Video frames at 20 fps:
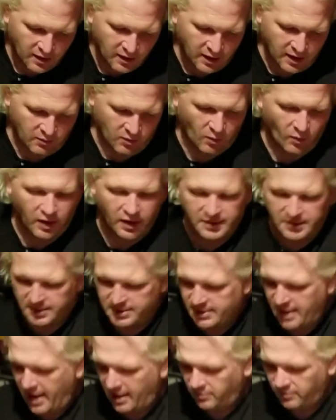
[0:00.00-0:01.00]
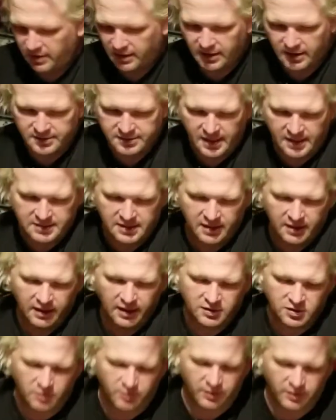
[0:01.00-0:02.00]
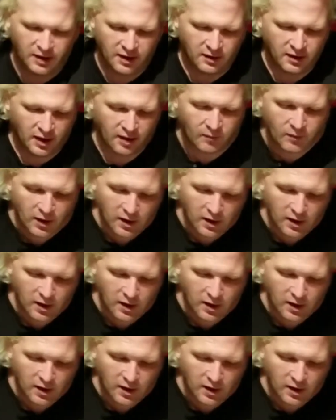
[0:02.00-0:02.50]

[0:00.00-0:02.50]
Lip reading: And we want it to set because that's how you get your pretty thing.